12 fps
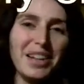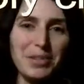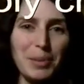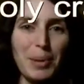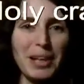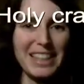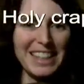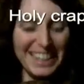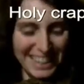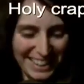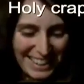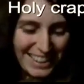Hi
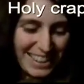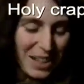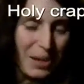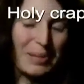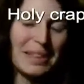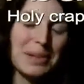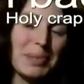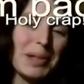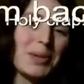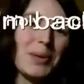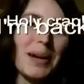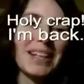everybody, it's
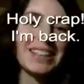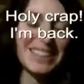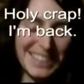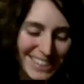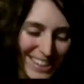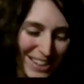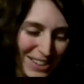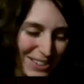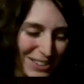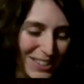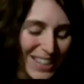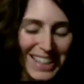been a while,
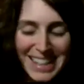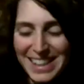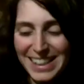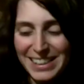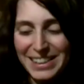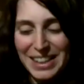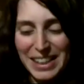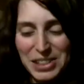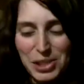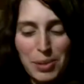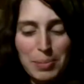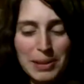so I'll
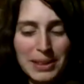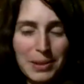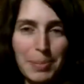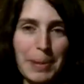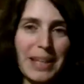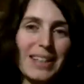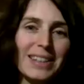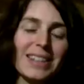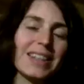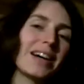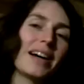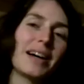catch you up a little
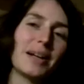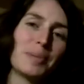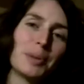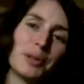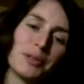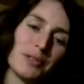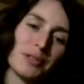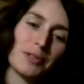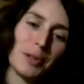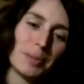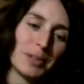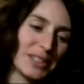bit. I moved
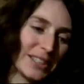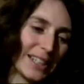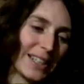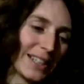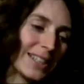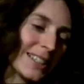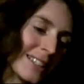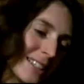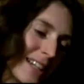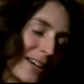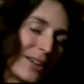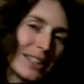from New Zealand,
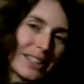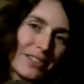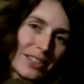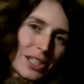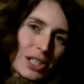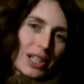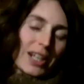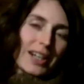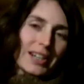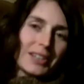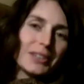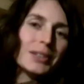now I live in
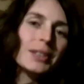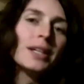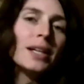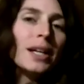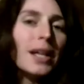Chicago,